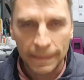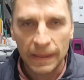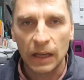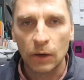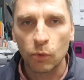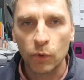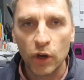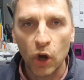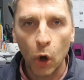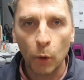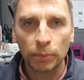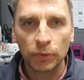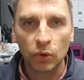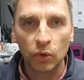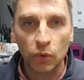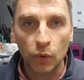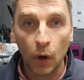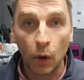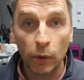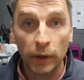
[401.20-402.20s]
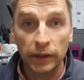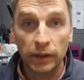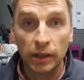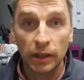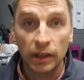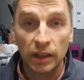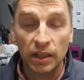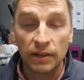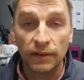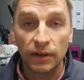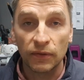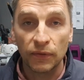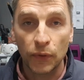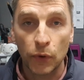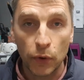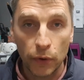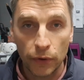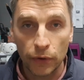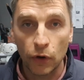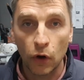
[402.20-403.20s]
and we hope to grow it even
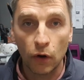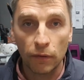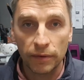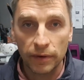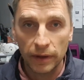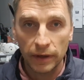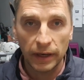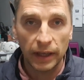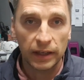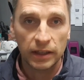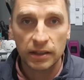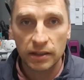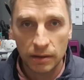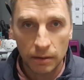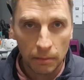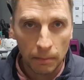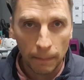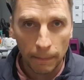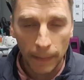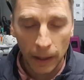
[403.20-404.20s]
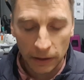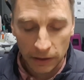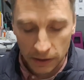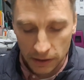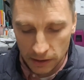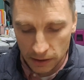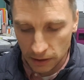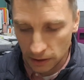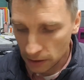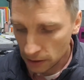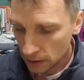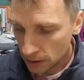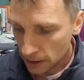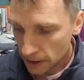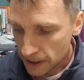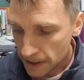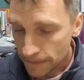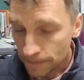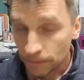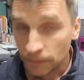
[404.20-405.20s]
further over the next months.
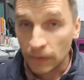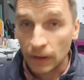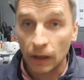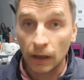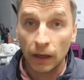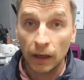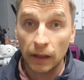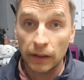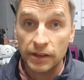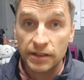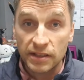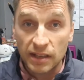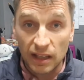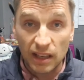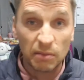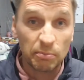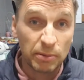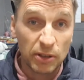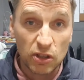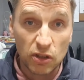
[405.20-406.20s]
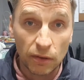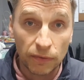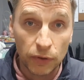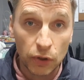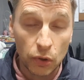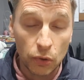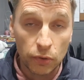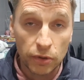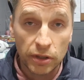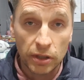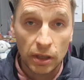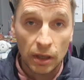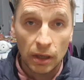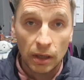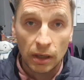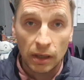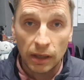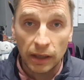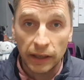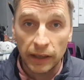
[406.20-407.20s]
The second piece of news
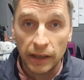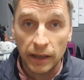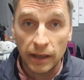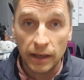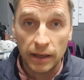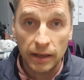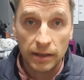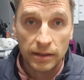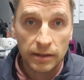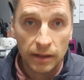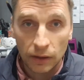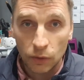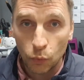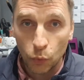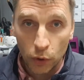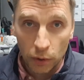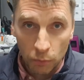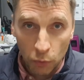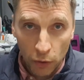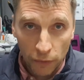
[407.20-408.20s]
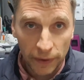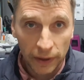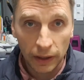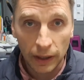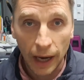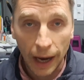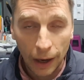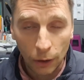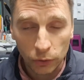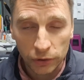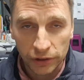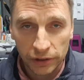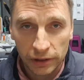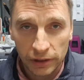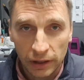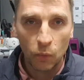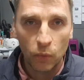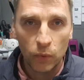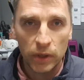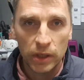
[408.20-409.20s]
is that we're moving house.
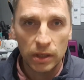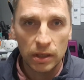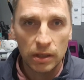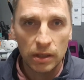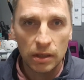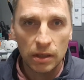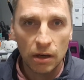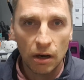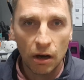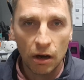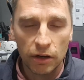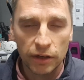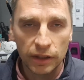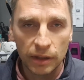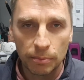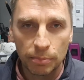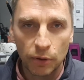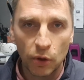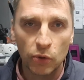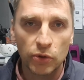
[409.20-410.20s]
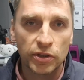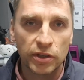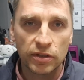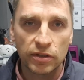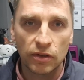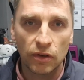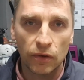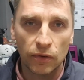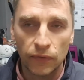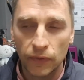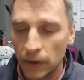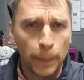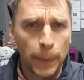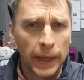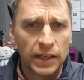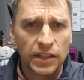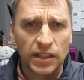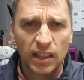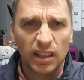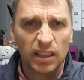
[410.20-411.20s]
We are in the process of
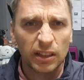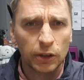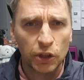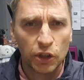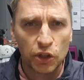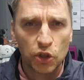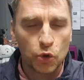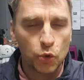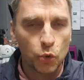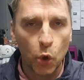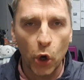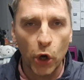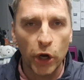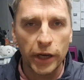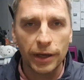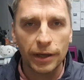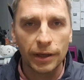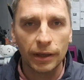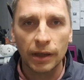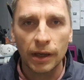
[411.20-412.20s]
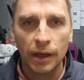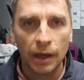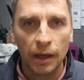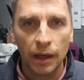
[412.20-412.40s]
basically destroying